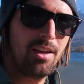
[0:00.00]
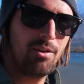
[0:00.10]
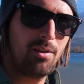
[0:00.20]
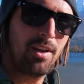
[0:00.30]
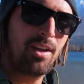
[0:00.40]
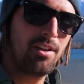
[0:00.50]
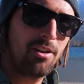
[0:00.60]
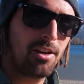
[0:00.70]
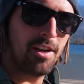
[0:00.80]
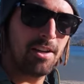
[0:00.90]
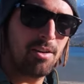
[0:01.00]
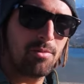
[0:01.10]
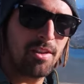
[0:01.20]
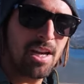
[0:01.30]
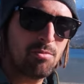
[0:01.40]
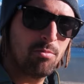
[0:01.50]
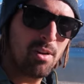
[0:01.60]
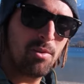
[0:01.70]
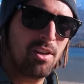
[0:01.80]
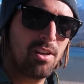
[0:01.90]
Equally you can hike up to the Albert
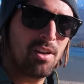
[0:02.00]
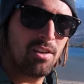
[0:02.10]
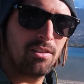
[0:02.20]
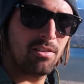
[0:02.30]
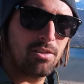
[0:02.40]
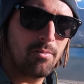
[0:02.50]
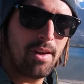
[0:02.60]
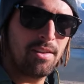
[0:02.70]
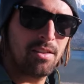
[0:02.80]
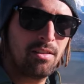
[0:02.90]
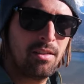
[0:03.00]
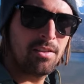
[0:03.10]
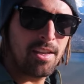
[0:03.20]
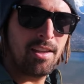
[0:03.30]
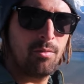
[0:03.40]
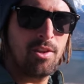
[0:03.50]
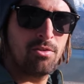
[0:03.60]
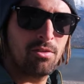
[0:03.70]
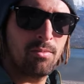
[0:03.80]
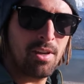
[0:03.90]
Premier Hut at the Tour Basin stay in the
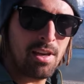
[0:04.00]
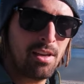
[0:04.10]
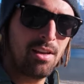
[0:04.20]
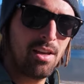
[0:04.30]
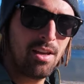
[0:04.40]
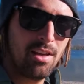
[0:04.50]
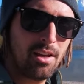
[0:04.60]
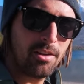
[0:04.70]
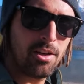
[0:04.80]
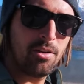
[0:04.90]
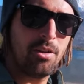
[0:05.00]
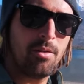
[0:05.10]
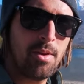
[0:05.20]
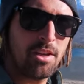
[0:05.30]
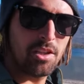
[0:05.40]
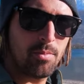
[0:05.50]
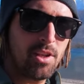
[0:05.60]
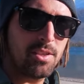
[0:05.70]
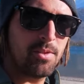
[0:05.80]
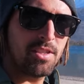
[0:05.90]
winter room there I know the Migot
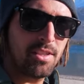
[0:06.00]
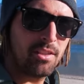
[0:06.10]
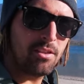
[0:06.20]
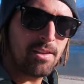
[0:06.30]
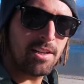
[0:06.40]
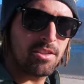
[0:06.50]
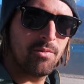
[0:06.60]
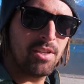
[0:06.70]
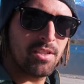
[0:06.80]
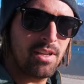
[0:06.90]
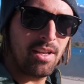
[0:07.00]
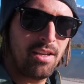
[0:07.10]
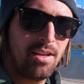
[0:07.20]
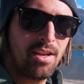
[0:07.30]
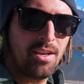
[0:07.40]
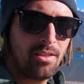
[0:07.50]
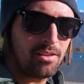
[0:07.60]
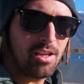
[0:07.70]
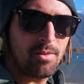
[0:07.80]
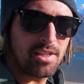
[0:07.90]
Spur's been seeing a lot of action recently. The
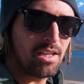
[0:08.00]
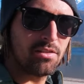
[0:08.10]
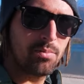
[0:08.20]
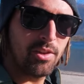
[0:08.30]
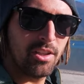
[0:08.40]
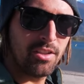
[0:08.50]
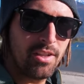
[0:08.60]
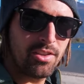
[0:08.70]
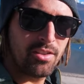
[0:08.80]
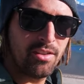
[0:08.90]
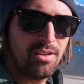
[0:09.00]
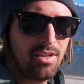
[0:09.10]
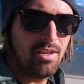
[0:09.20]
climb itself pretty good condition.